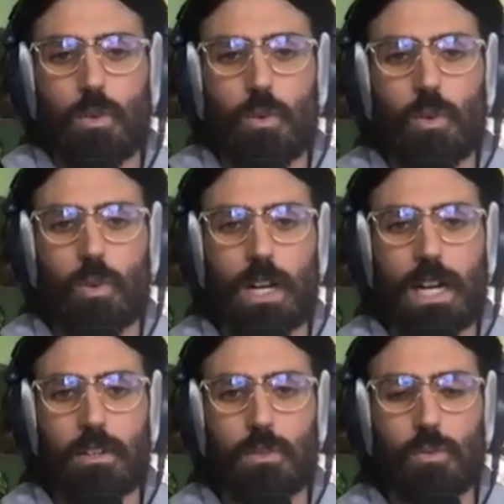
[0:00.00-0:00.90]
or
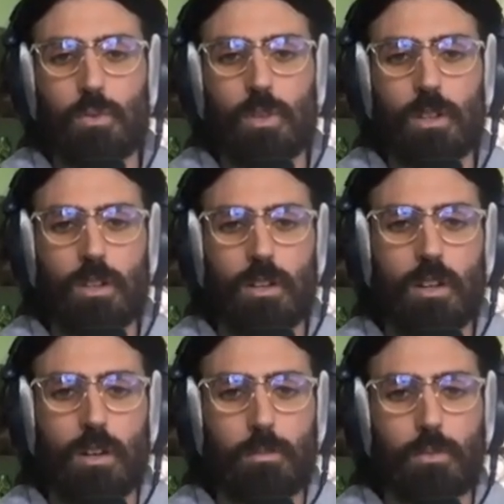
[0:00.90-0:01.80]
how do you
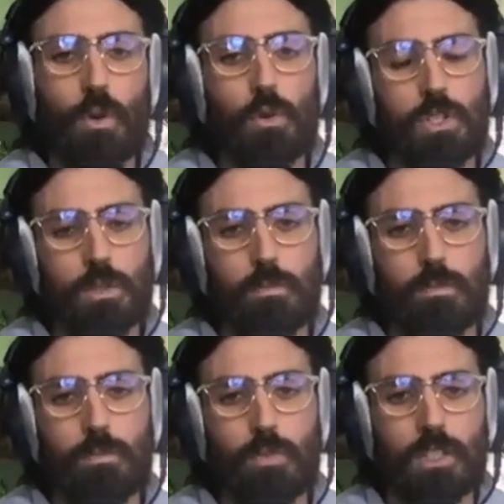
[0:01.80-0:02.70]
approach
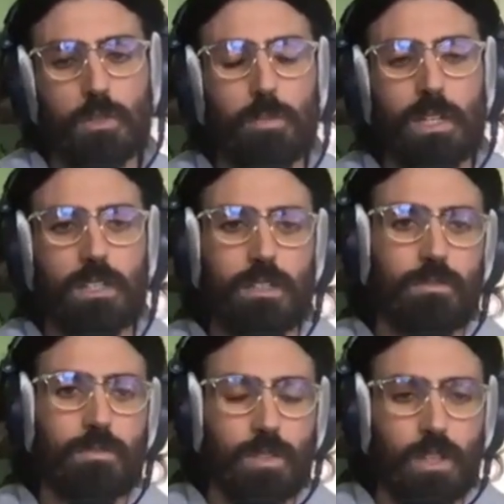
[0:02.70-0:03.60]

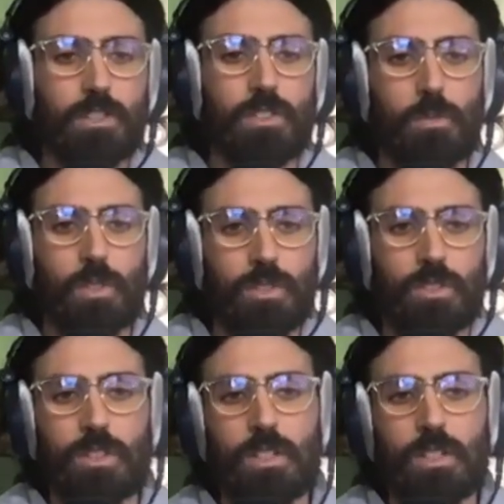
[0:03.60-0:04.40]
prospective customers?